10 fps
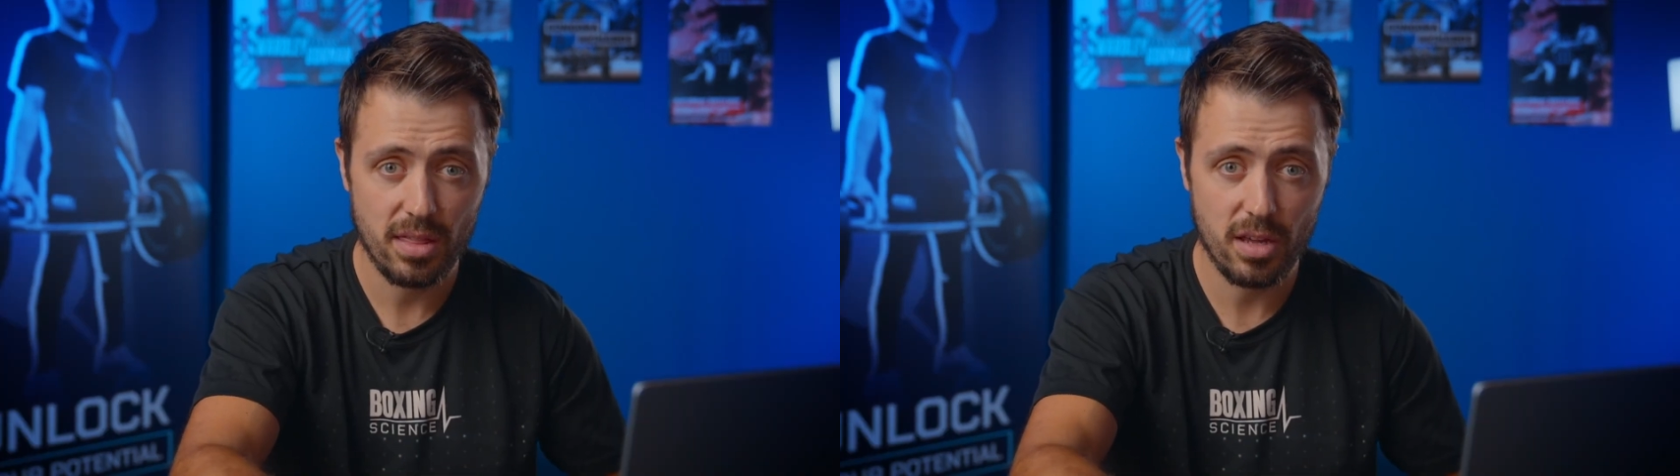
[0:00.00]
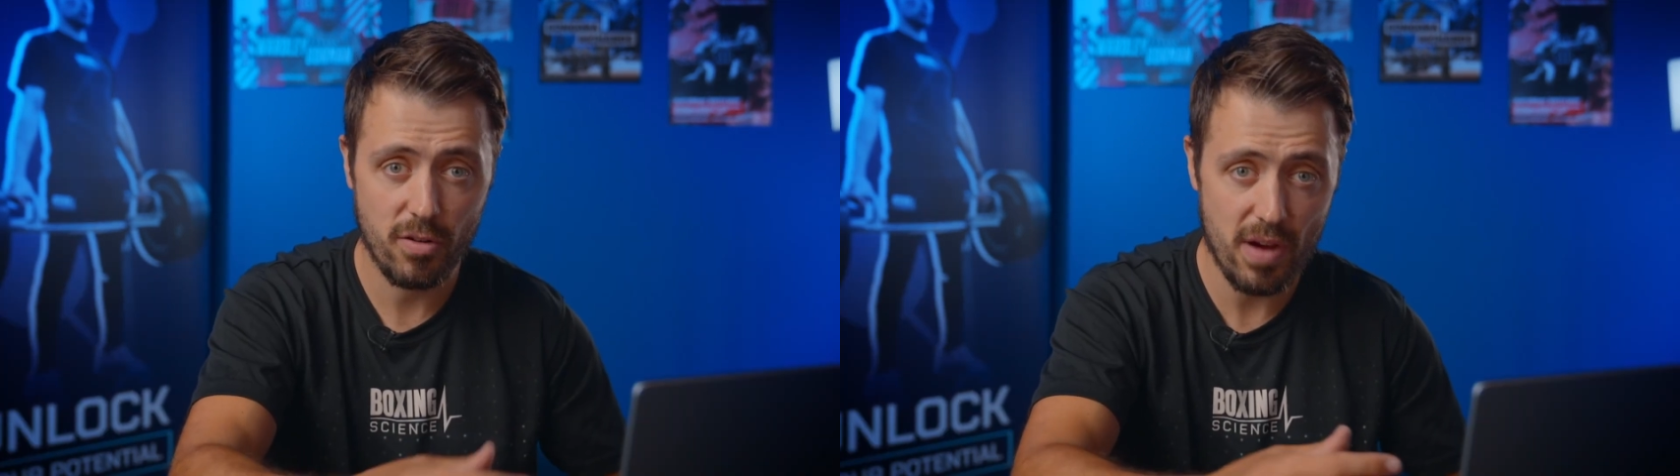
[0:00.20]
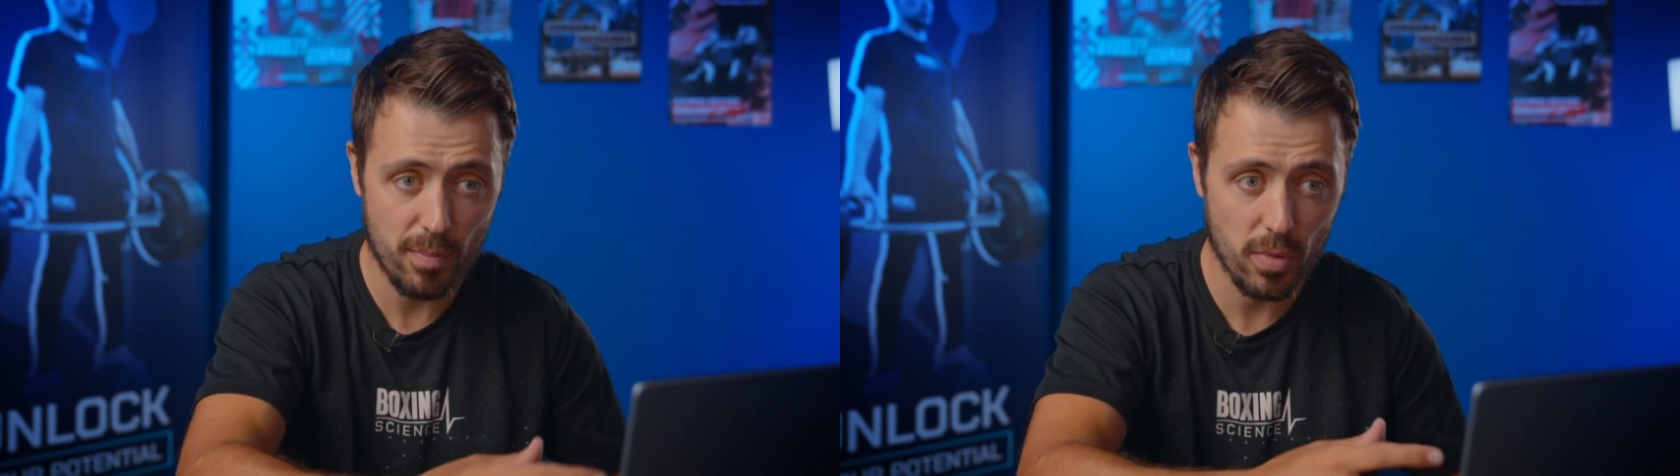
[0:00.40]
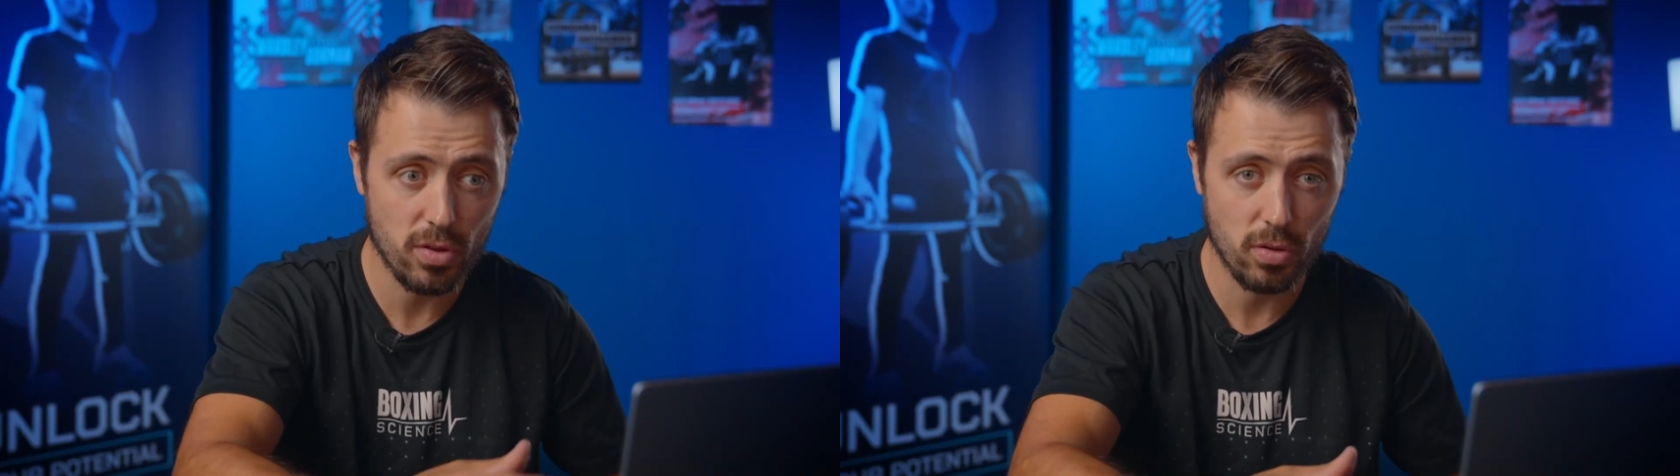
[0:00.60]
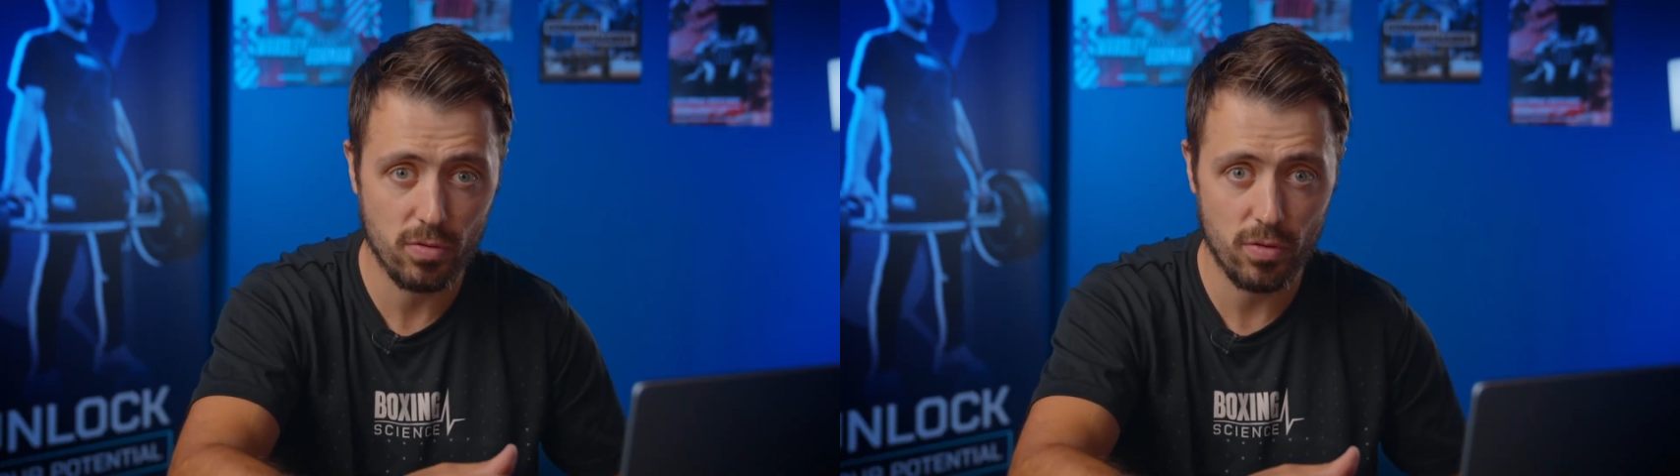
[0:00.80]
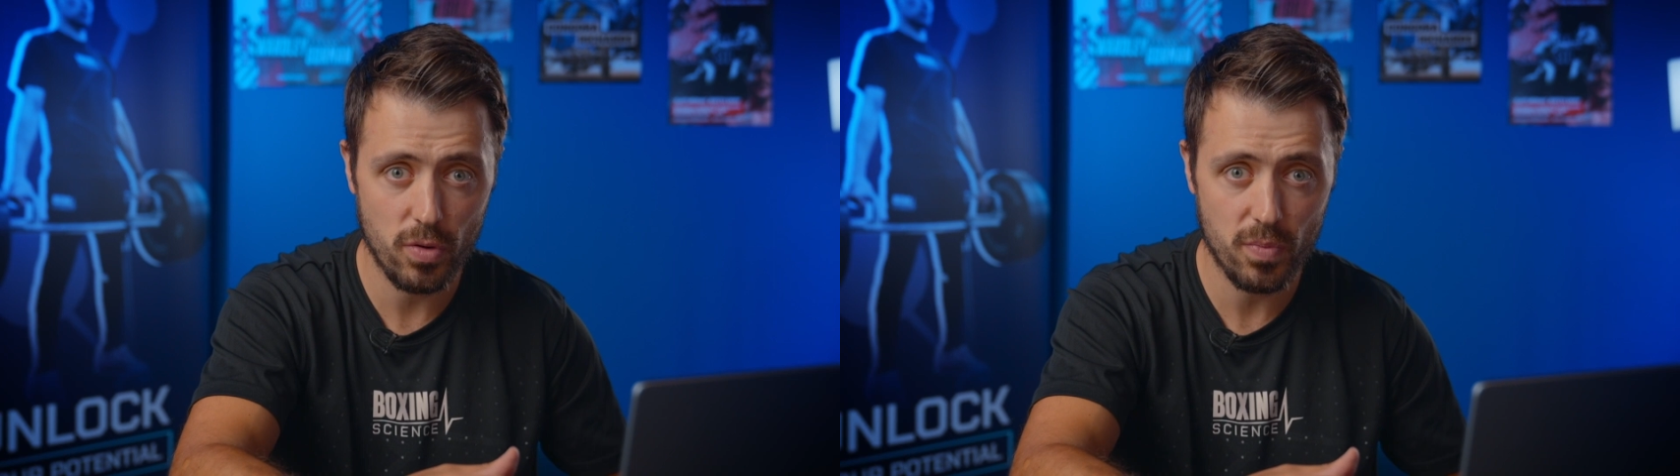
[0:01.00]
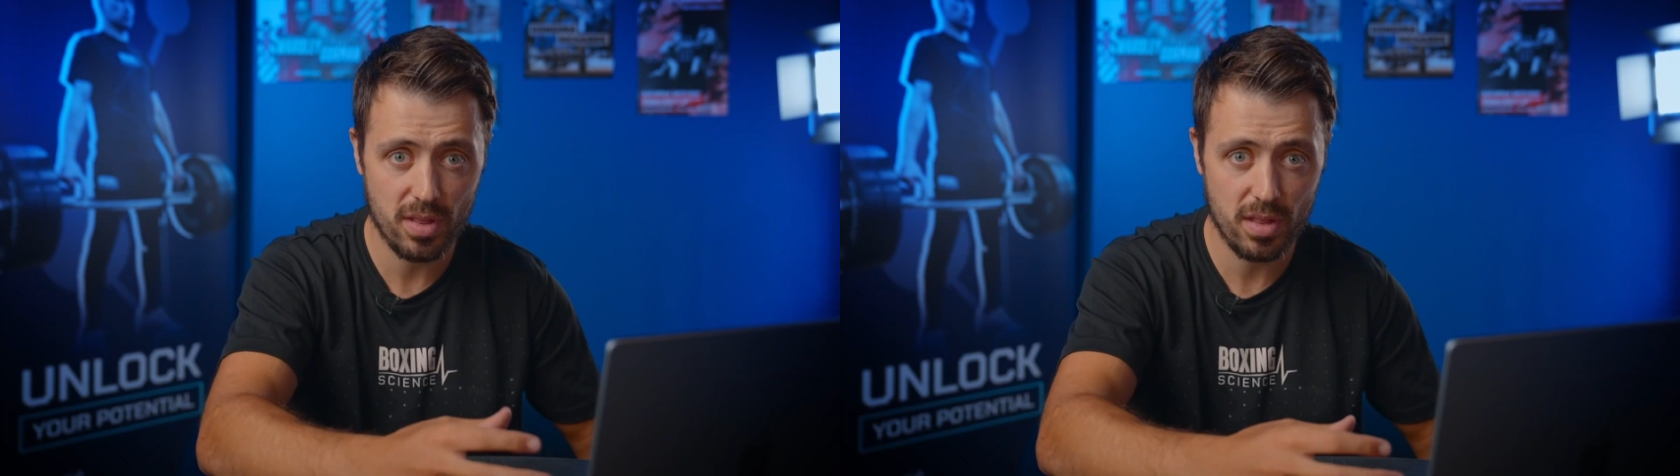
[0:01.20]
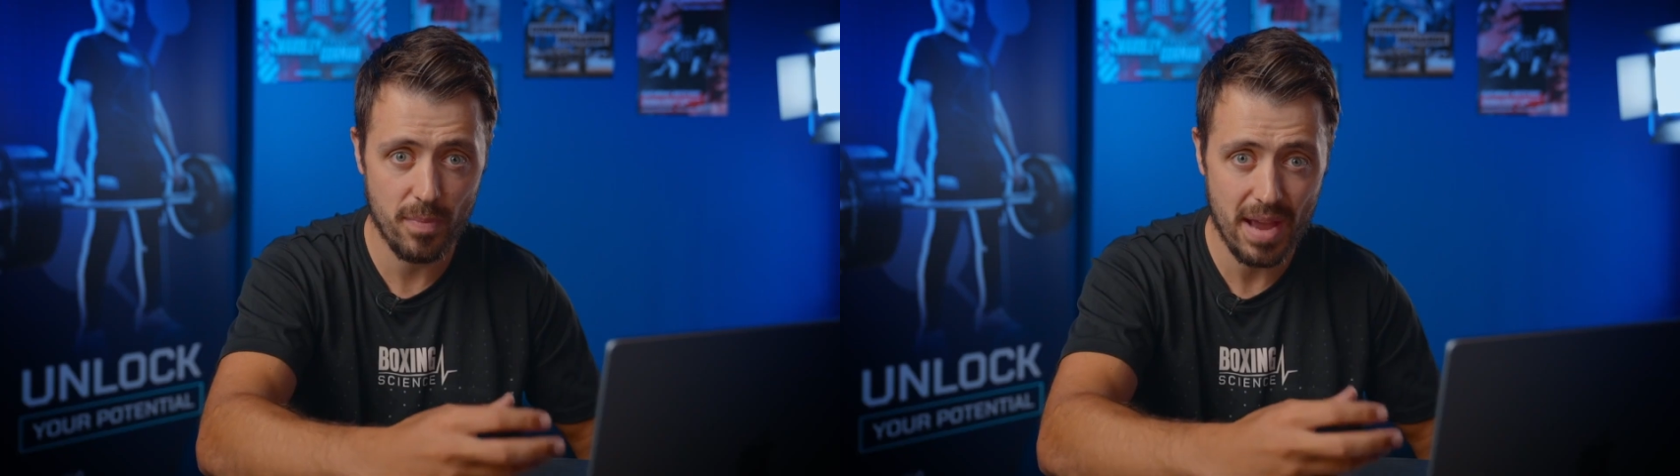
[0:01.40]
the correct muscle
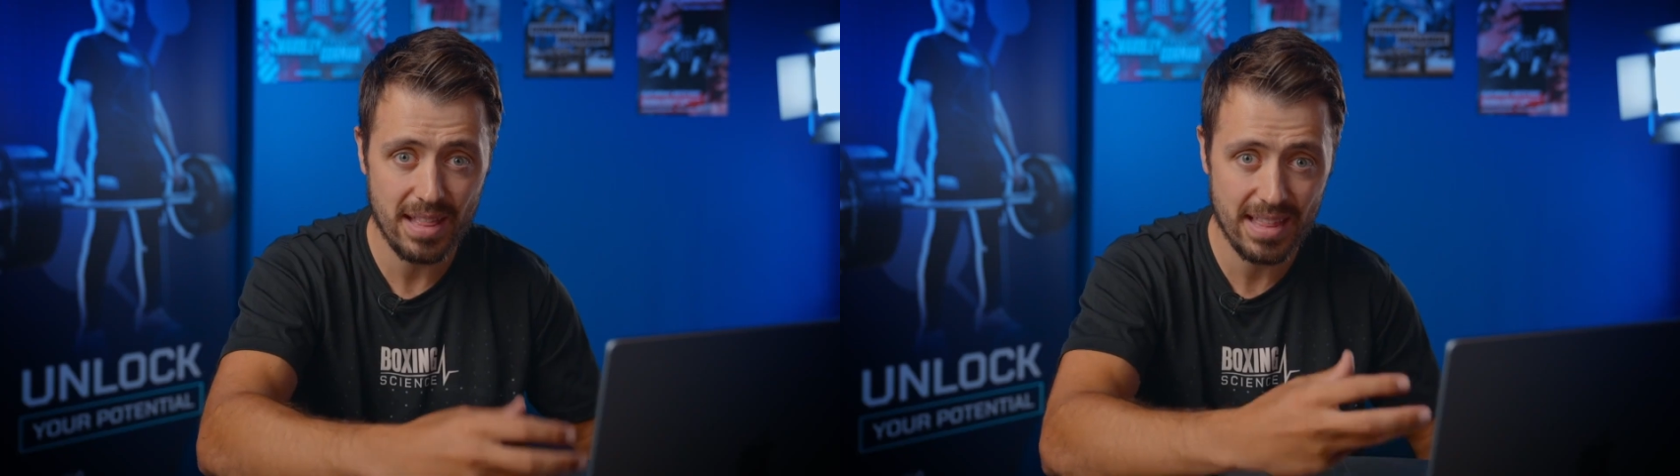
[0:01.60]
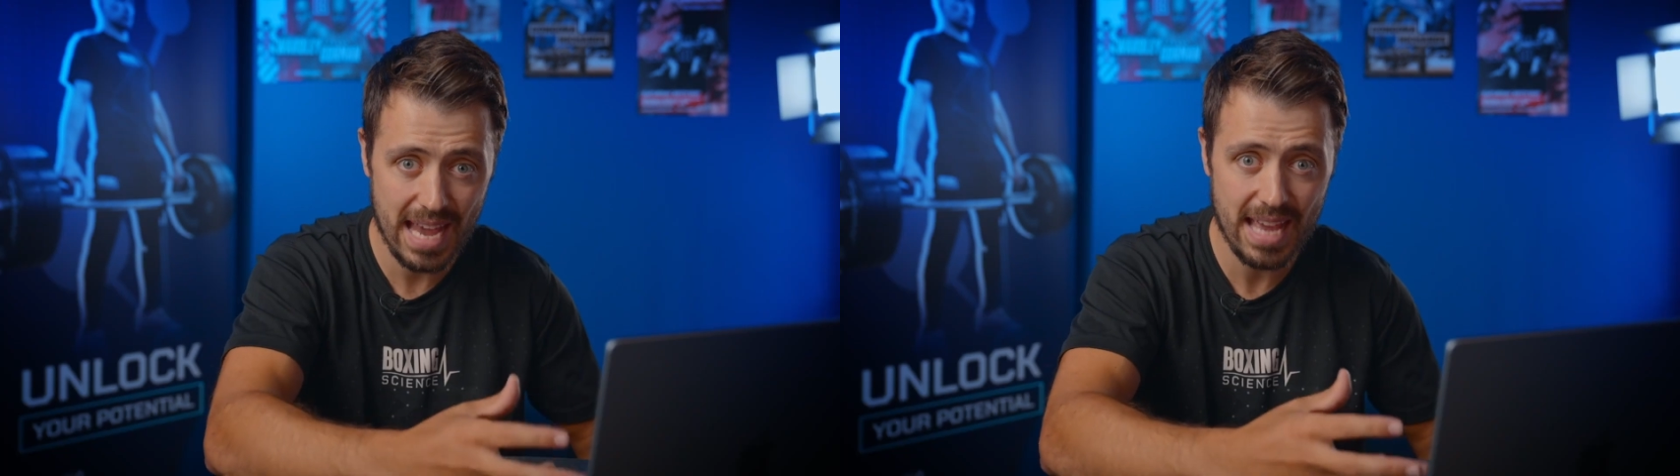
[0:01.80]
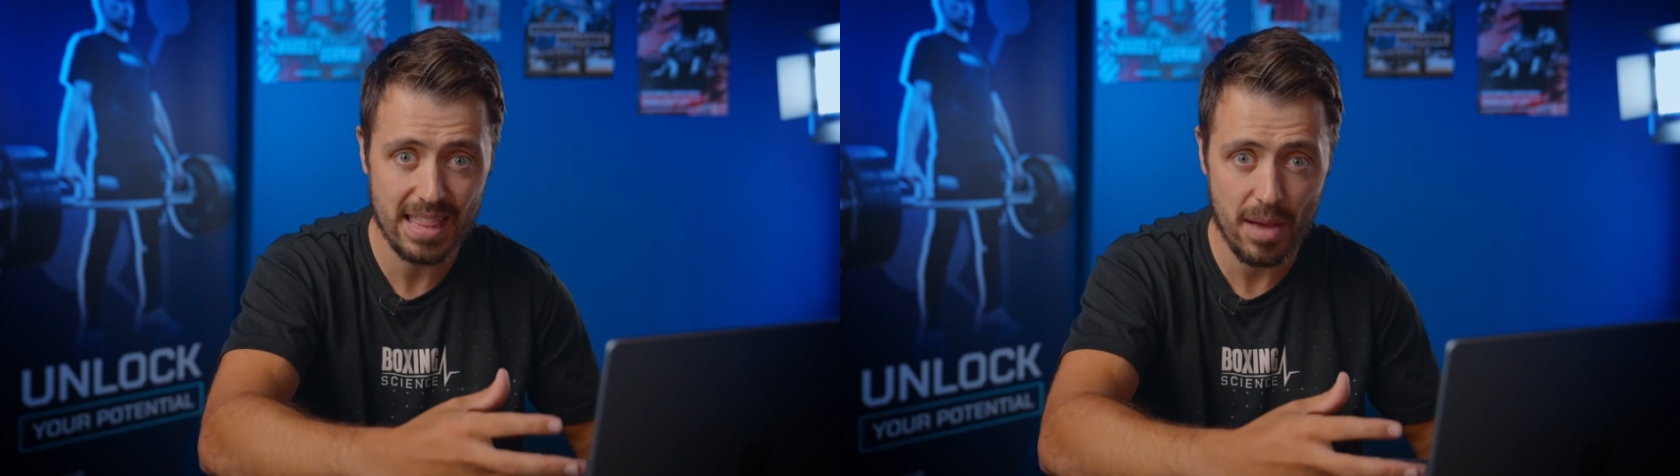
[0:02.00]
groups to maintain